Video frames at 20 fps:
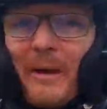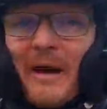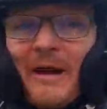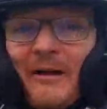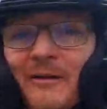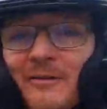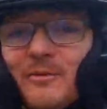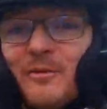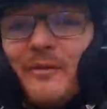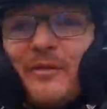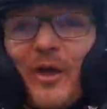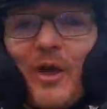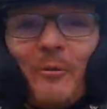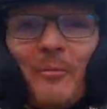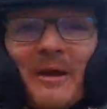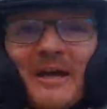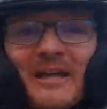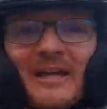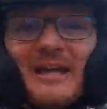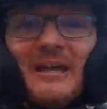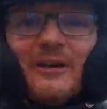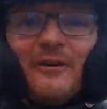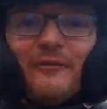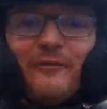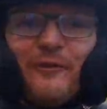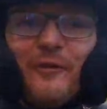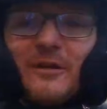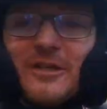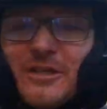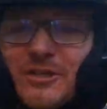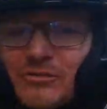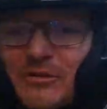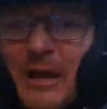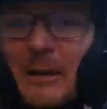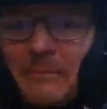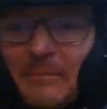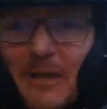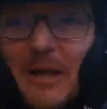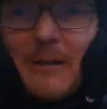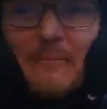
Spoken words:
pounds with all my gear fully strapped